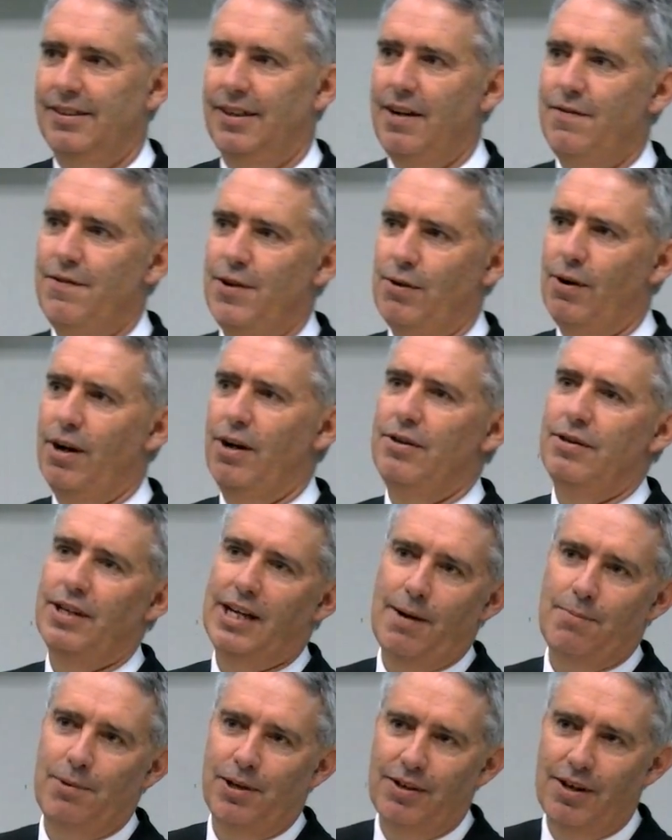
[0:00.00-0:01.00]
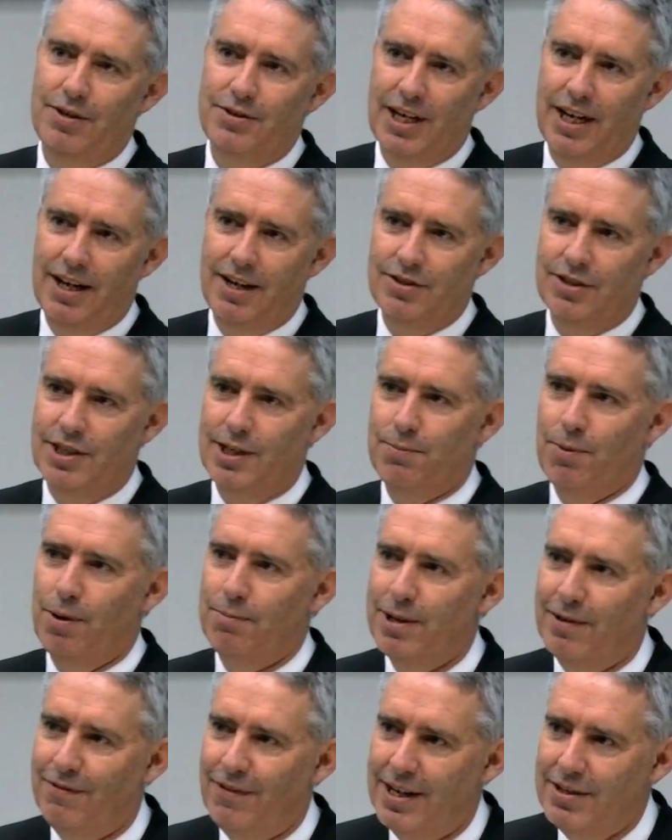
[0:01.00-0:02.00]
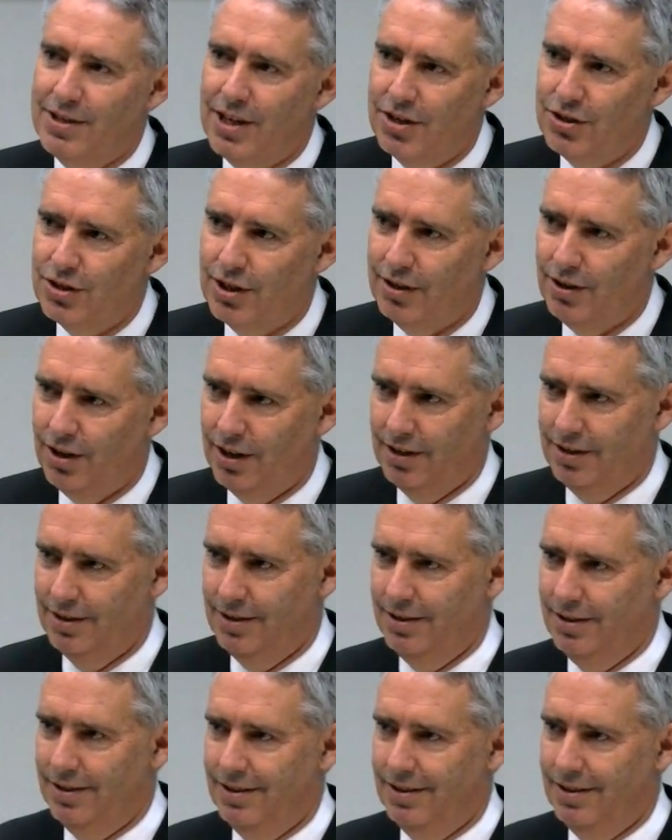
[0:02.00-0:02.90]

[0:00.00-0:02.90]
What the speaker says: if you own a couple of those houses, that's probably a fantastic thing.